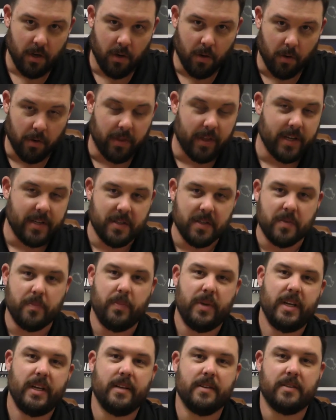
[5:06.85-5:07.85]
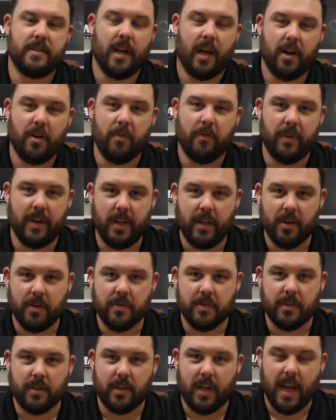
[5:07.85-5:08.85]
or things as big as dyno
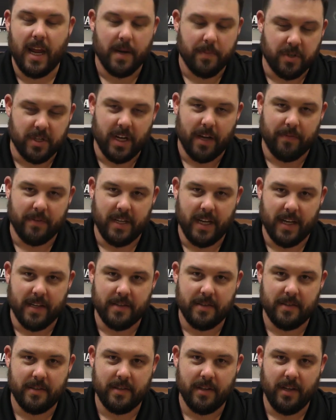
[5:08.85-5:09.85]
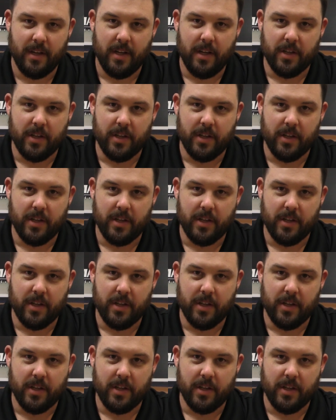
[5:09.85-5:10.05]
videos and camshaft tests.